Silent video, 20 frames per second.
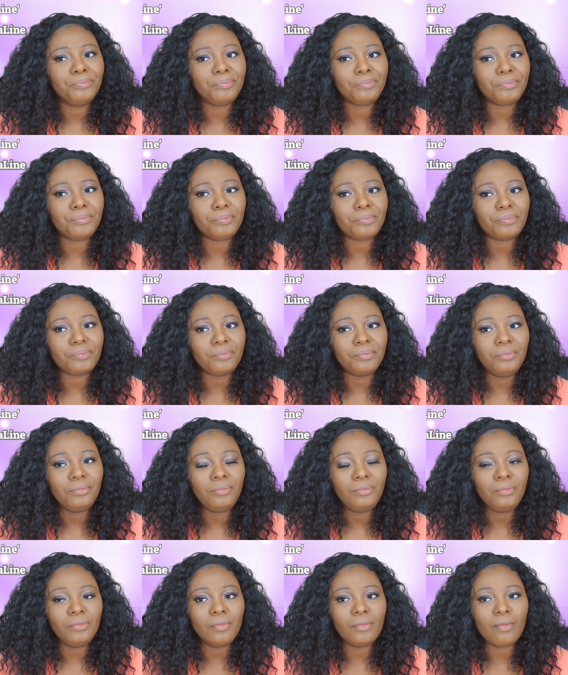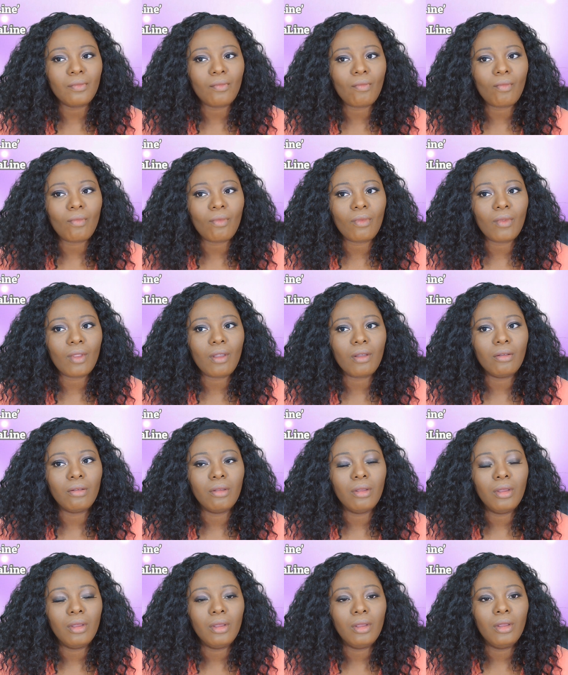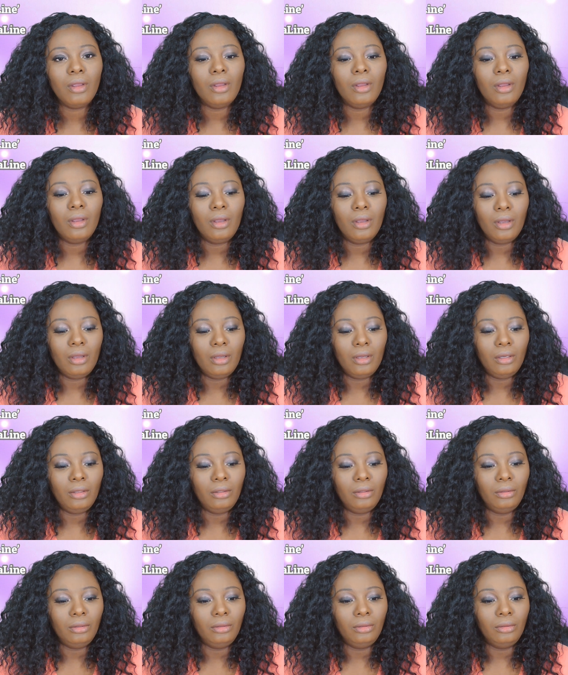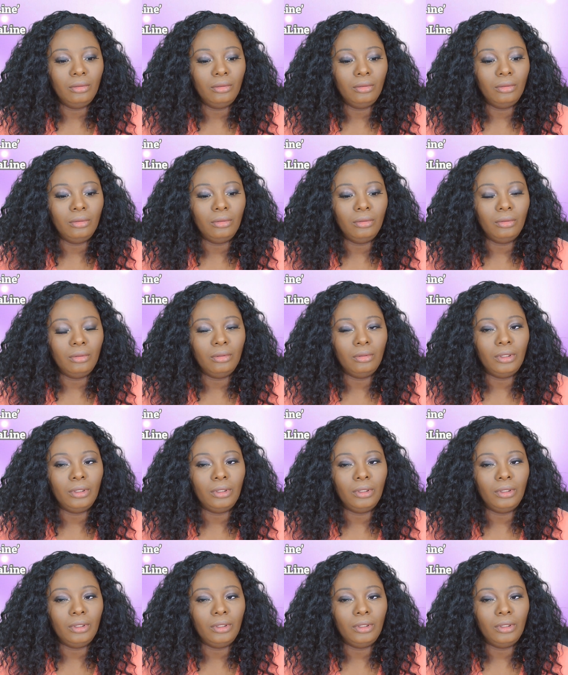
Nobody speaks.